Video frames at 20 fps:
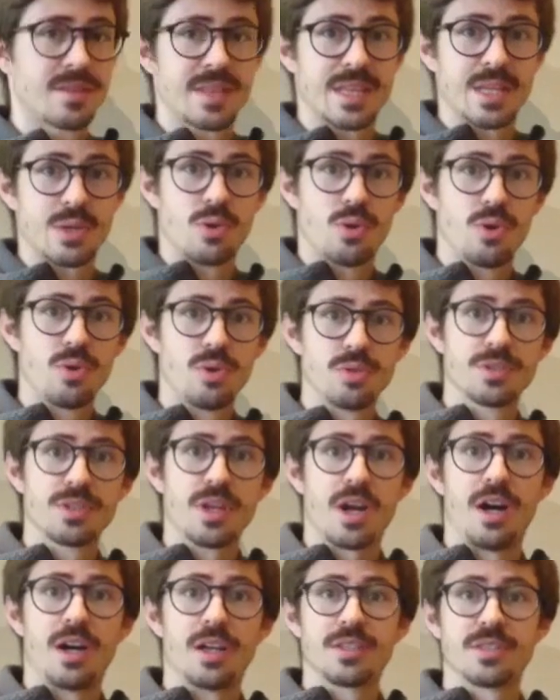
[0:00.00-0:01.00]
they will hold
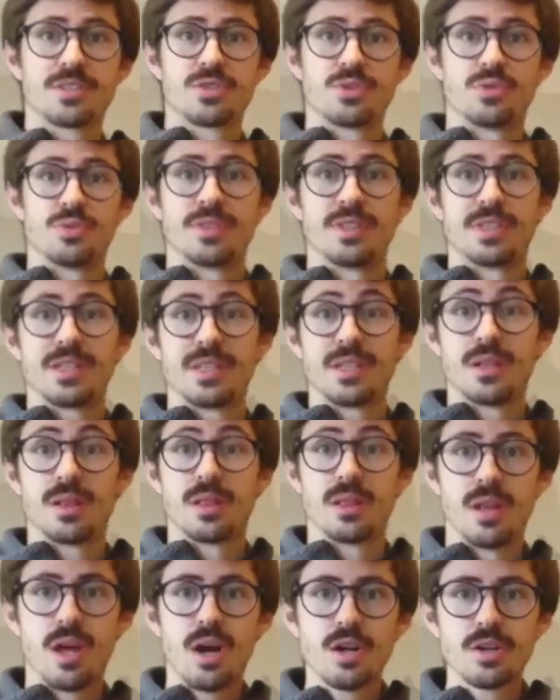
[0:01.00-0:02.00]
on to the
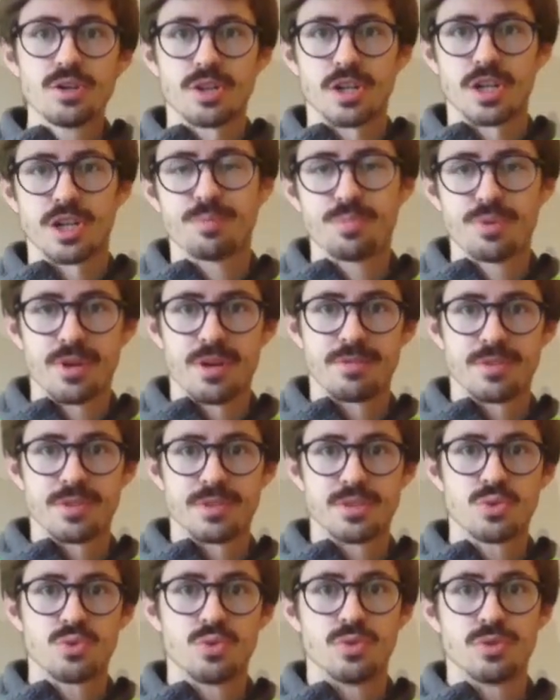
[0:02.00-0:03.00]
long grip of
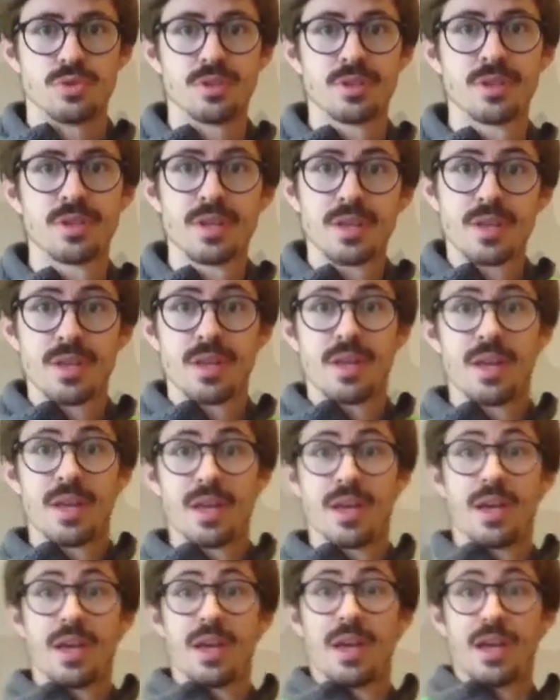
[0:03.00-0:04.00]
their tool
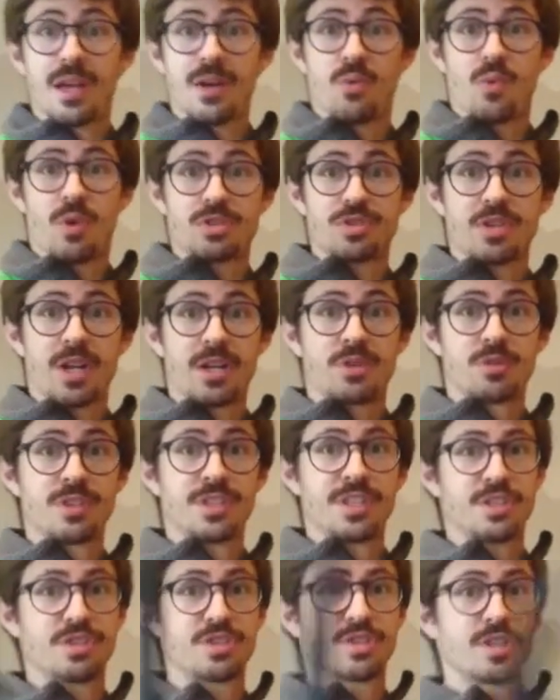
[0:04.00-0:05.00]
while trying to
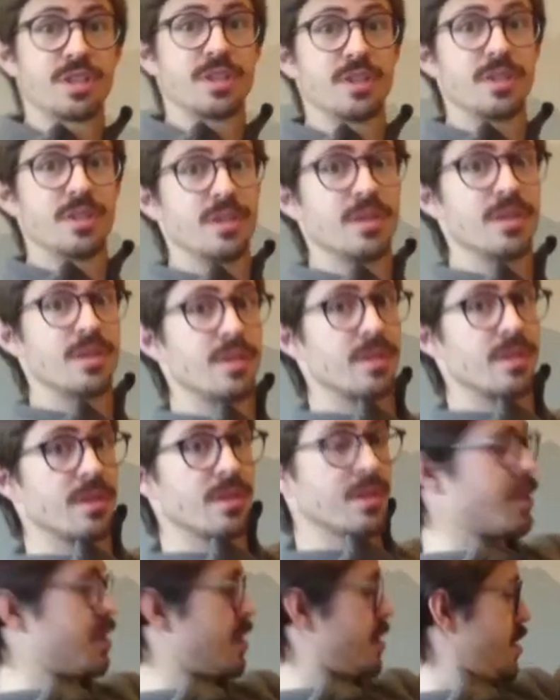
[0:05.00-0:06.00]
reach.
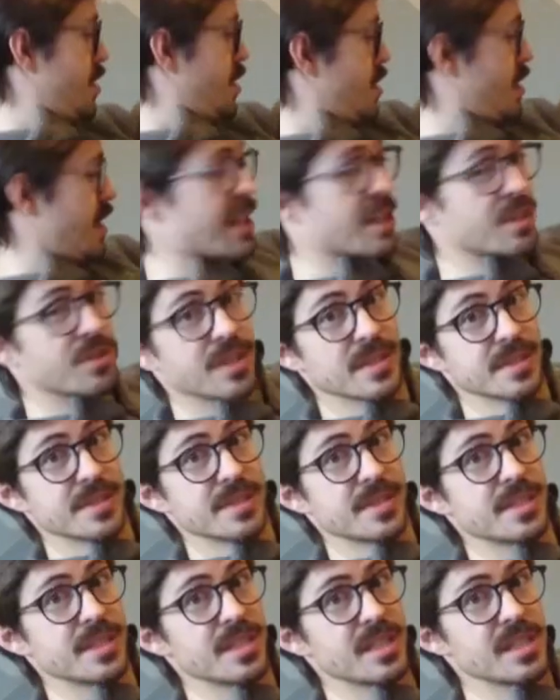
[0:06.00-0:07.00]
And you can
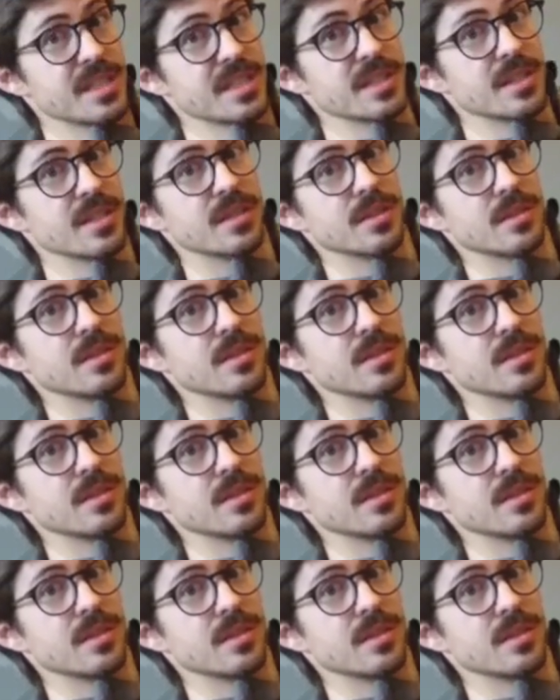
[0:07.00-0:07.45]
see